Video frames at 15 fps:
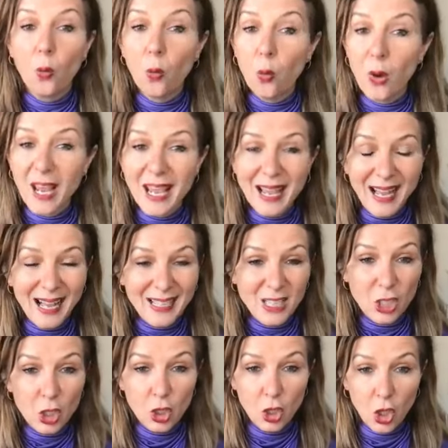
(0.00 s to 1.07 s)
We are
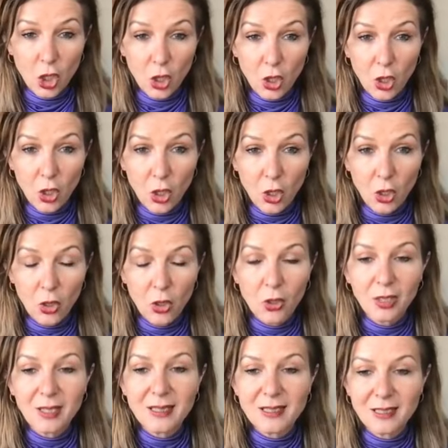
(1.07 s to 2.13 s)
so
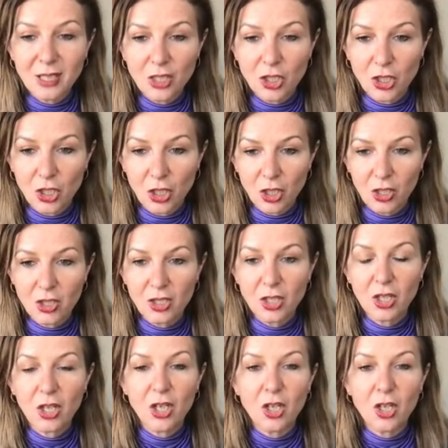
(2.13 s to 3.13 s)
conditioned